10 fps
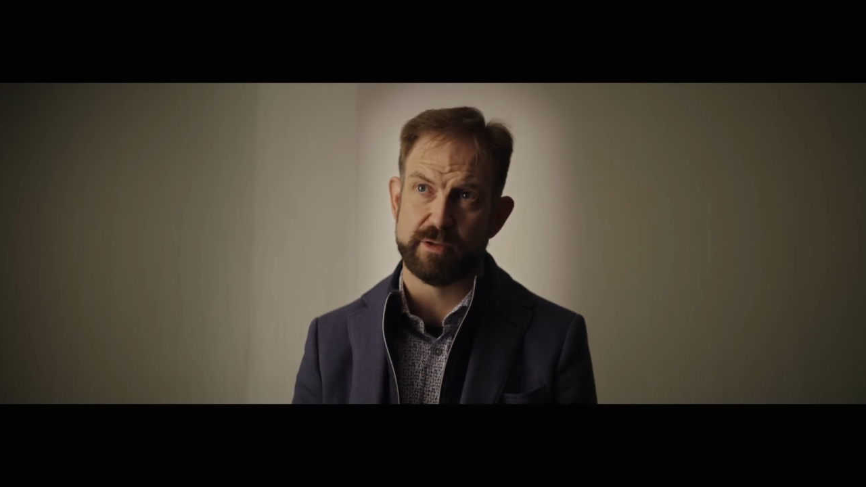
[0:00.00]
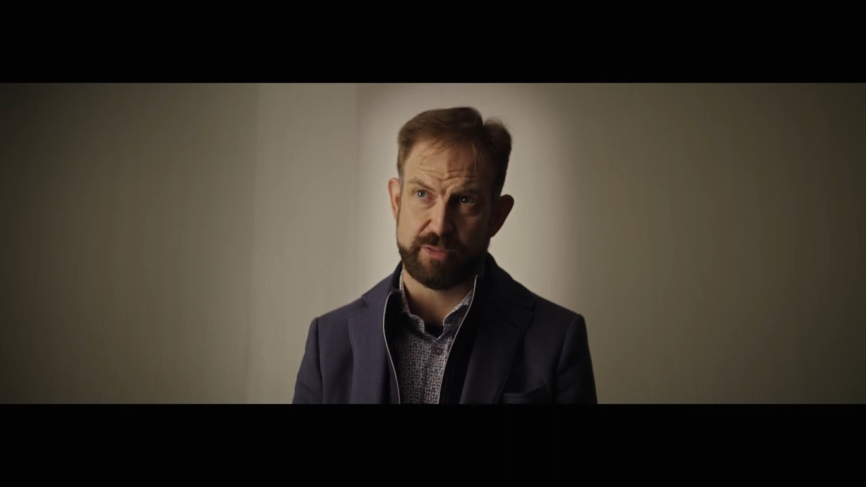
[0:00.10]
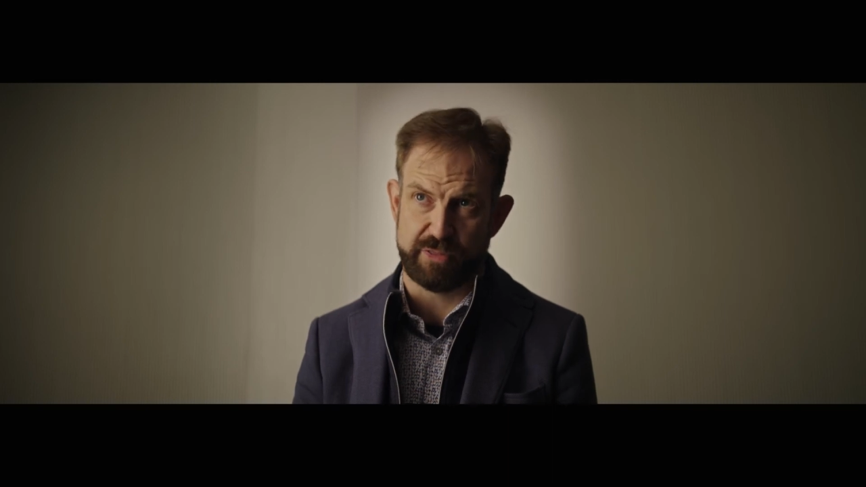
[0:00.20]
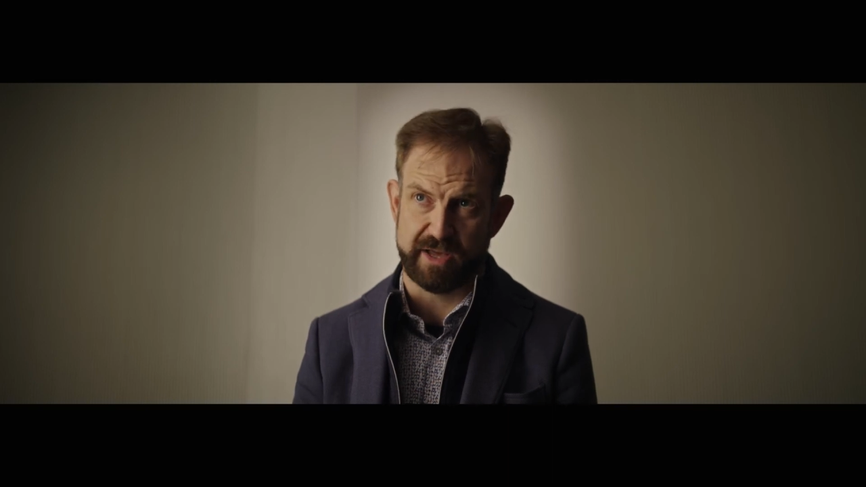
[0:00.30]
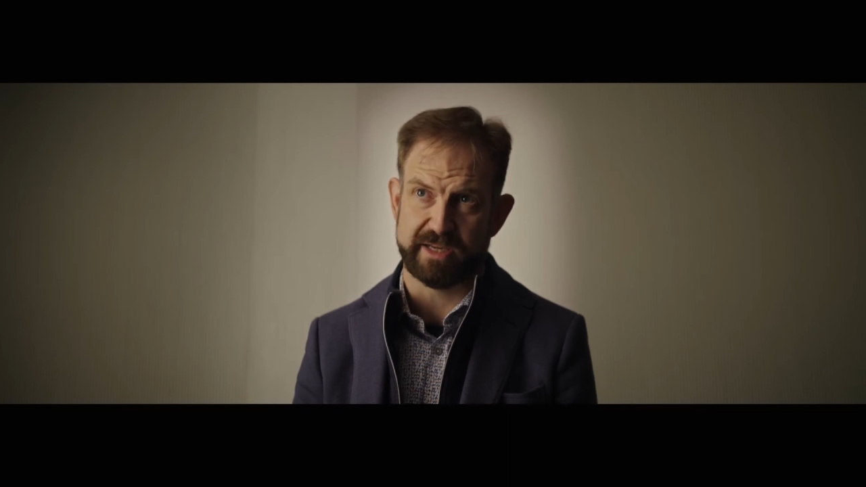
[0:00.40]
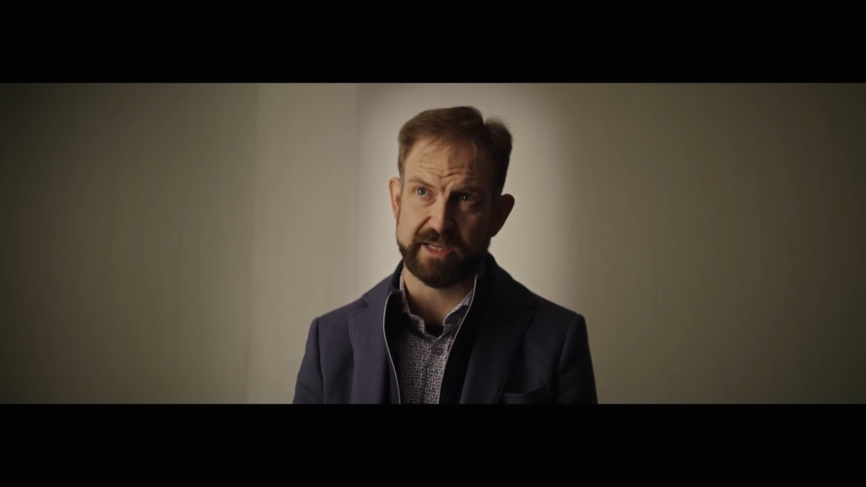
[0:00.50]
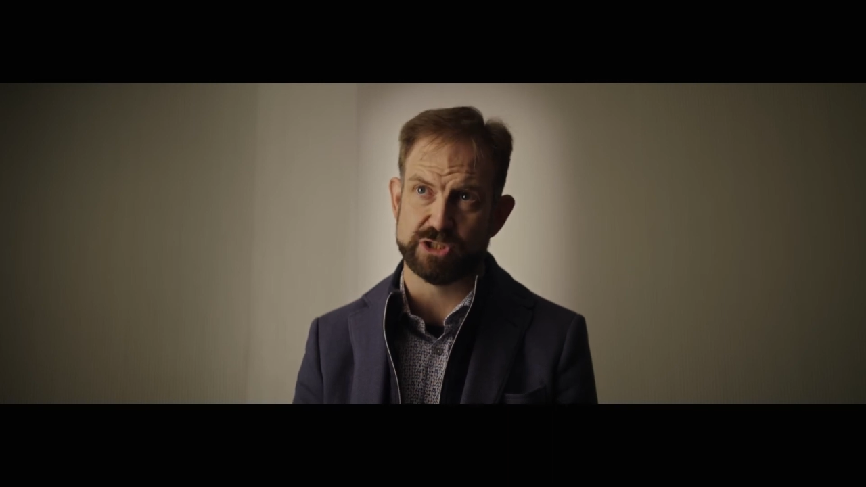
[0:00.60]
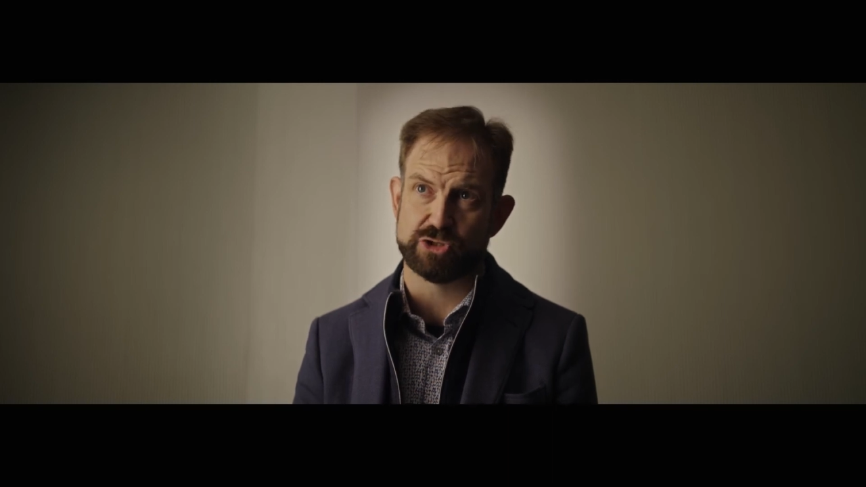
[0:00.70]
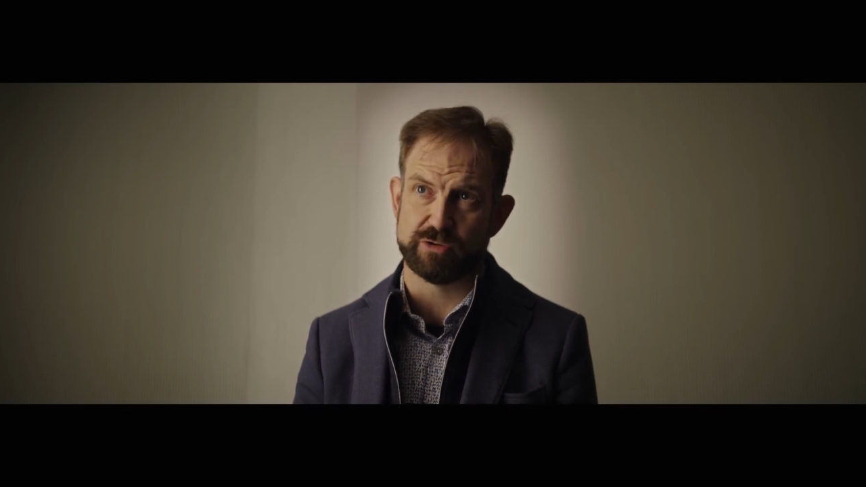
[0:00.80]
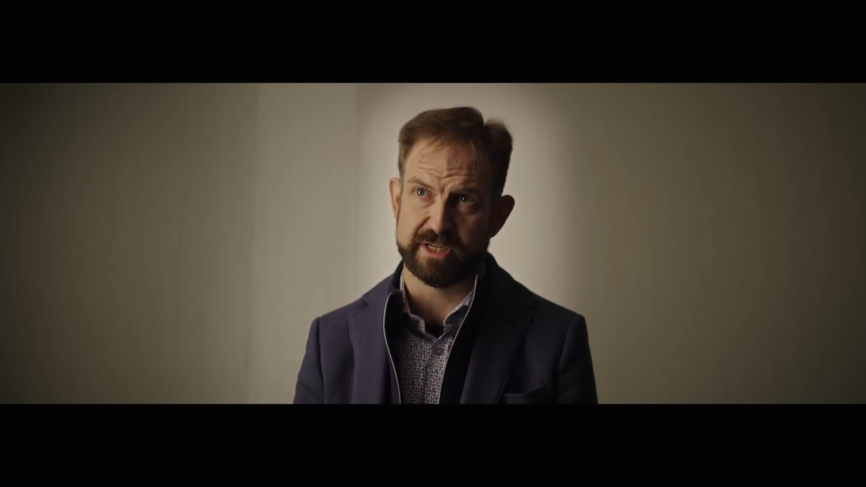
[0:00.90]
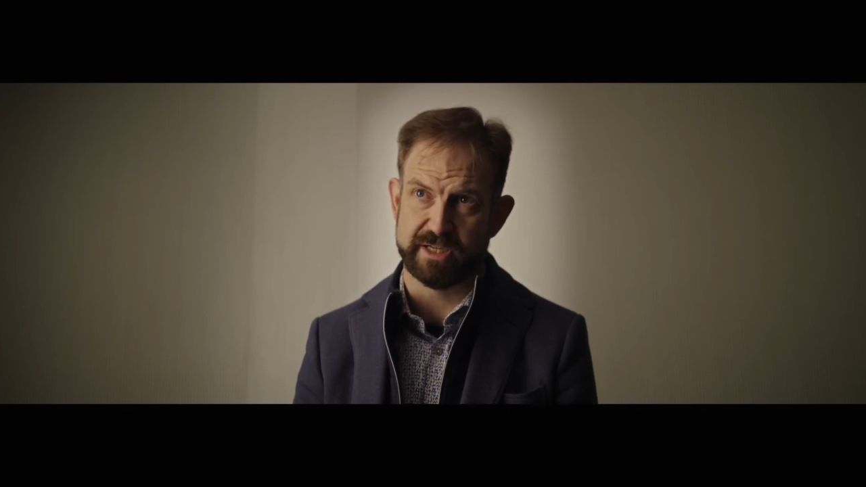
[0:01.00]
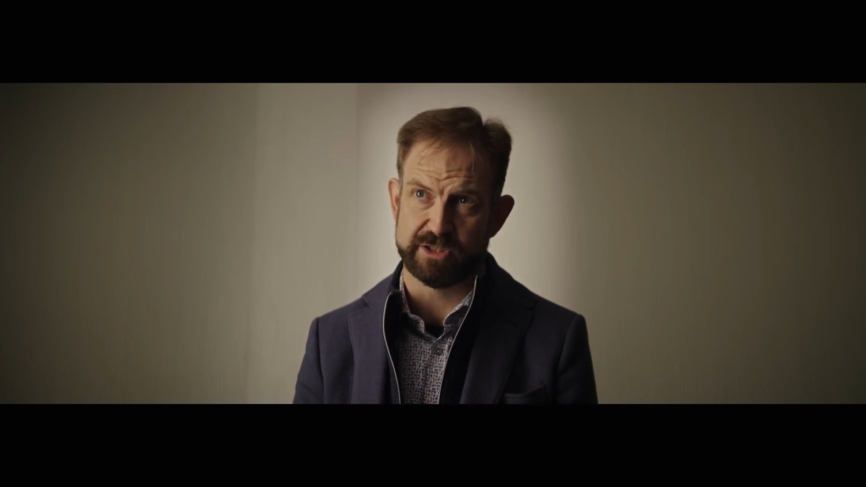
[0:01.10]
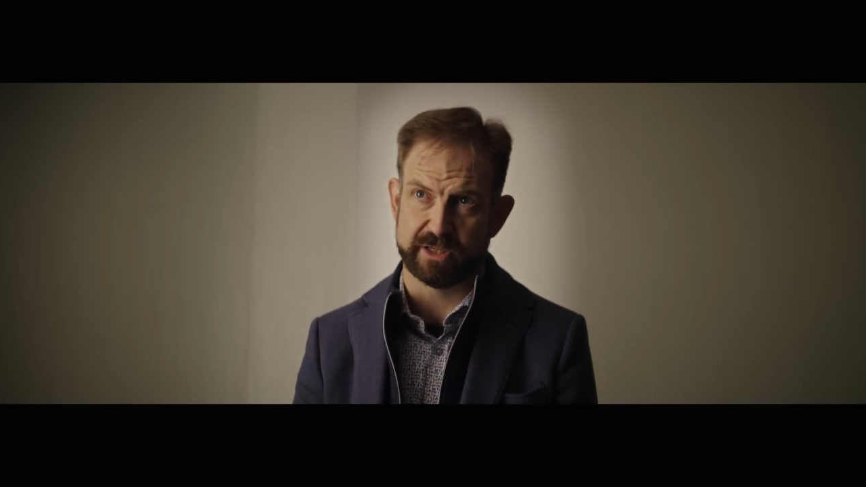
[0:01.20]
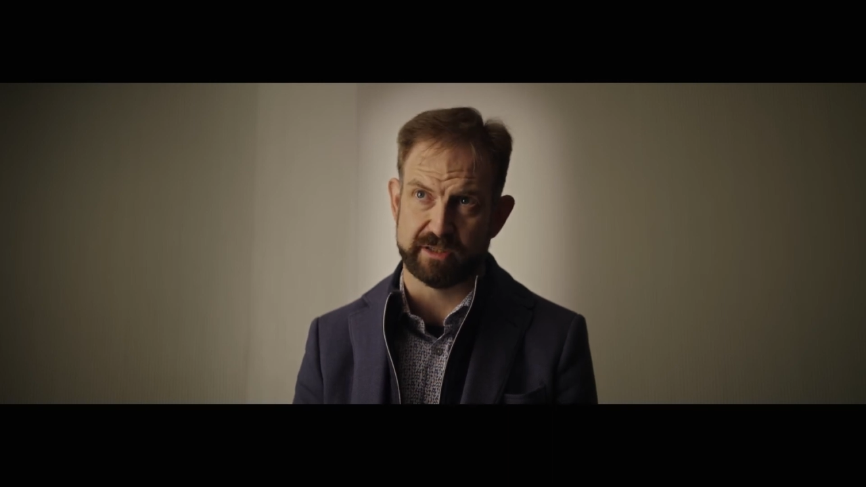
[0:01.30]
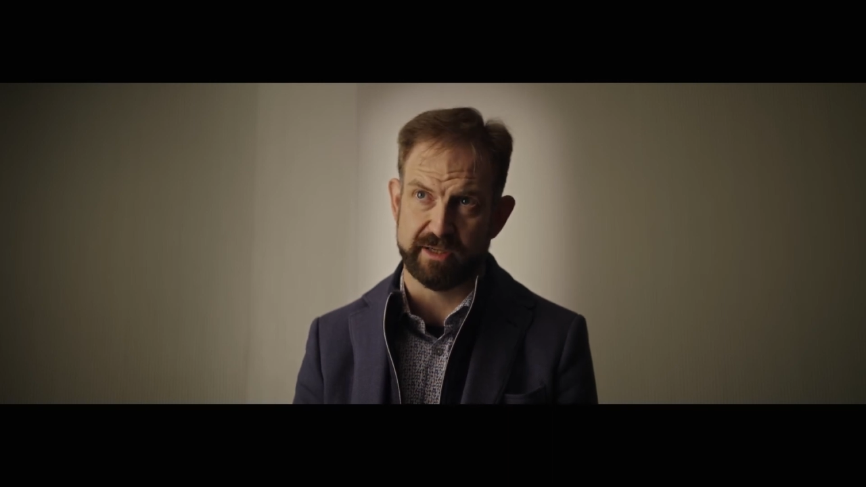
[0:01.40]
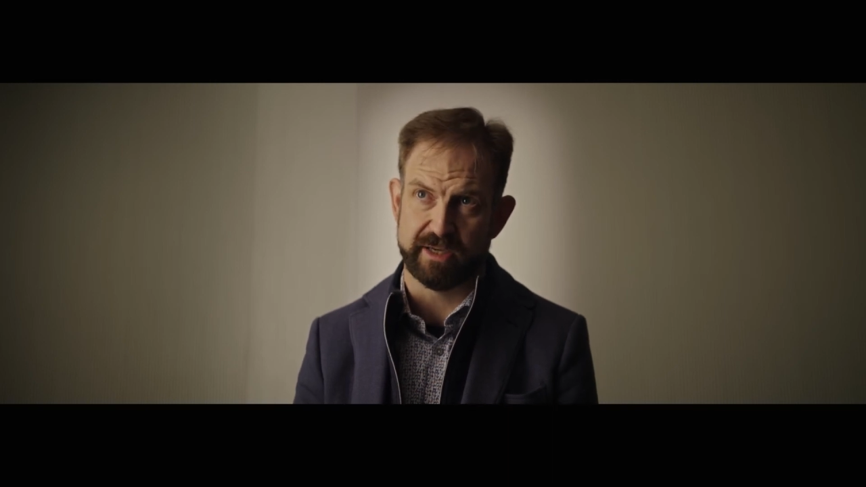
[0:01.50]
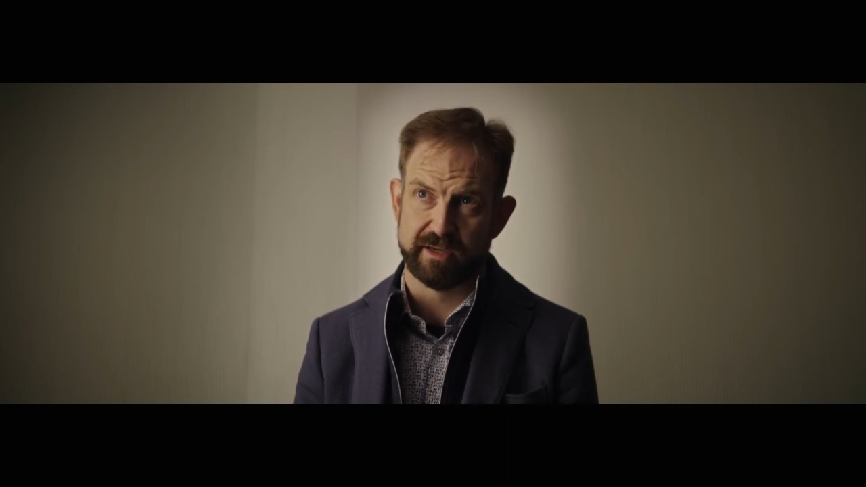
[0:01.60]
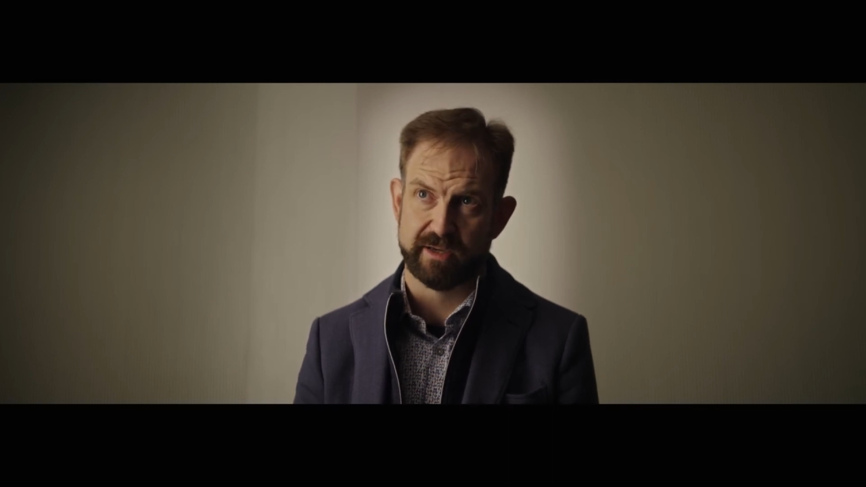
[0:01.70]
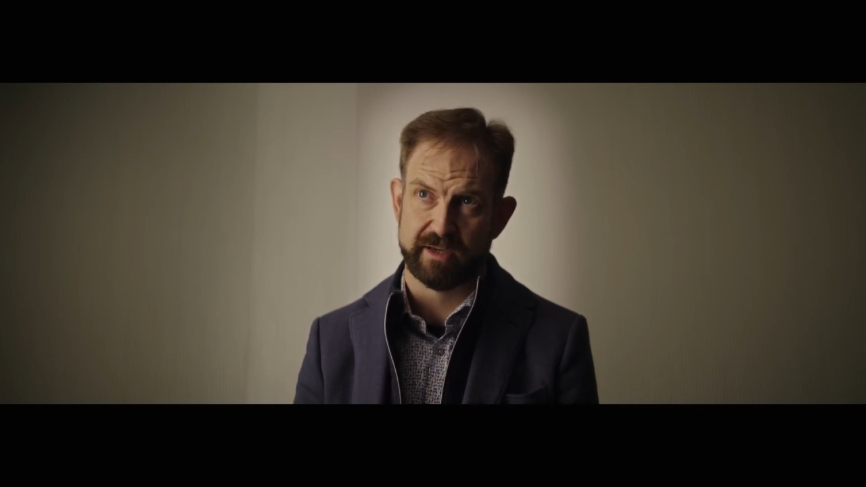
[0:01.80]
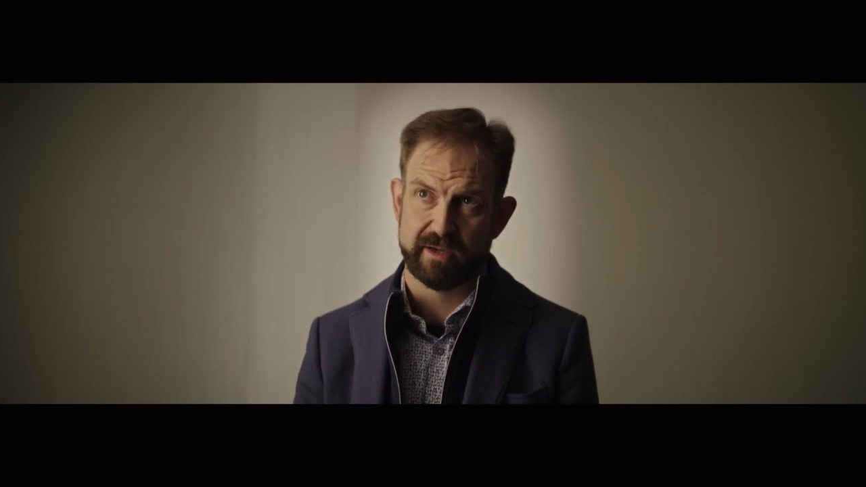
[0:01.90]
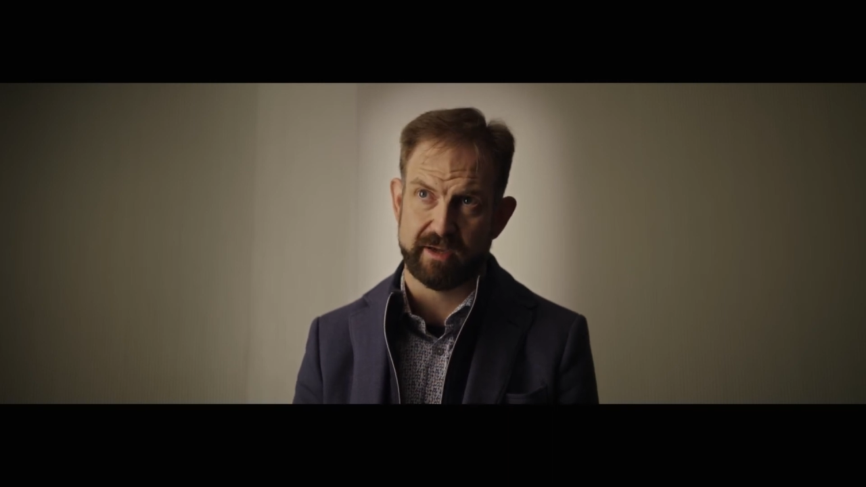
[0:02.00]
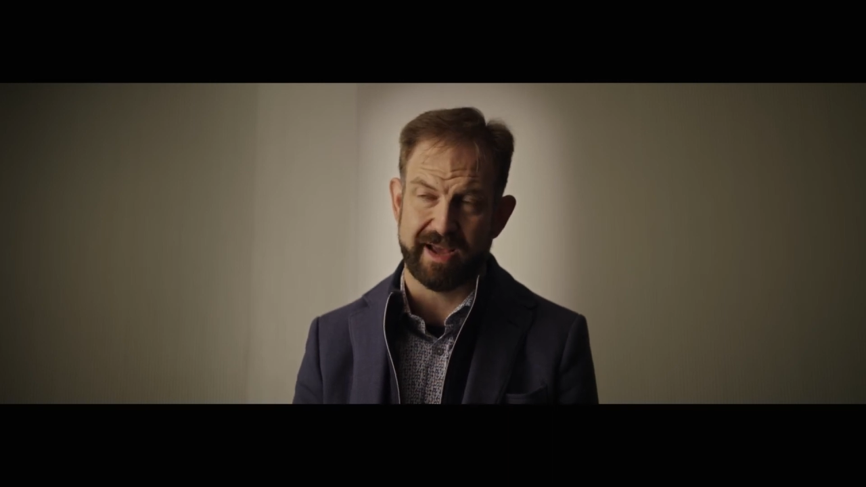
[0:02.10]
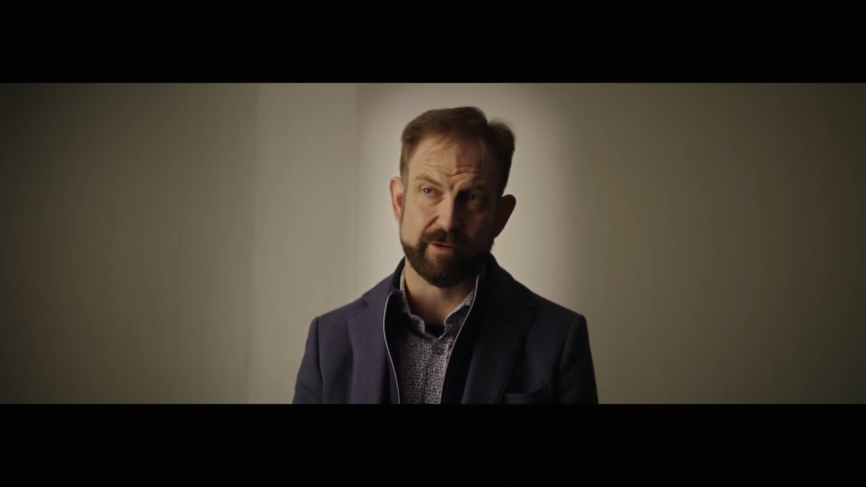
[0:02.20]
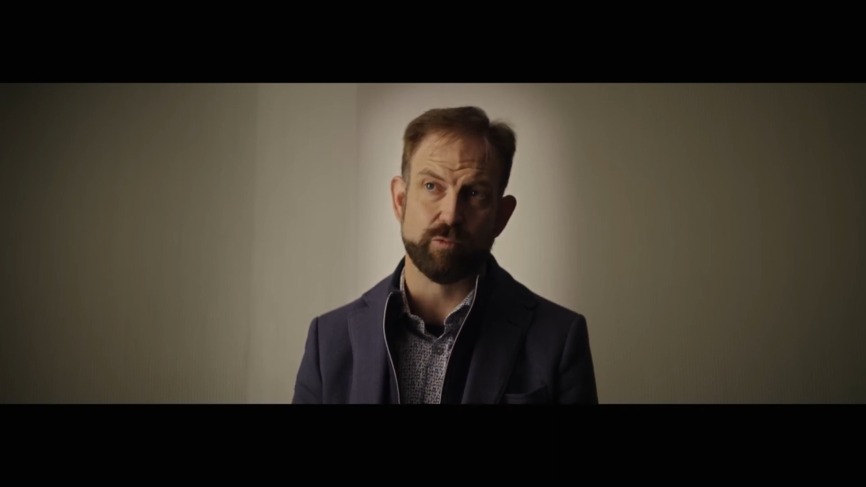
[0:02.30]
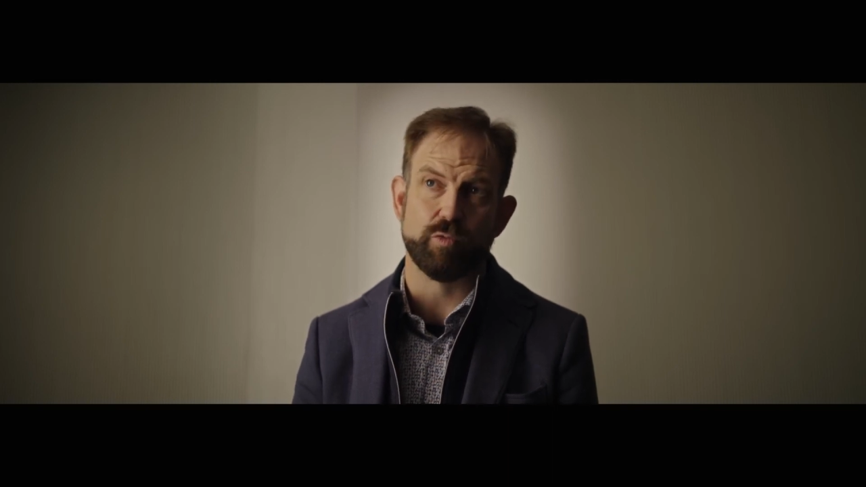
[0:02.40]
thinking strategically and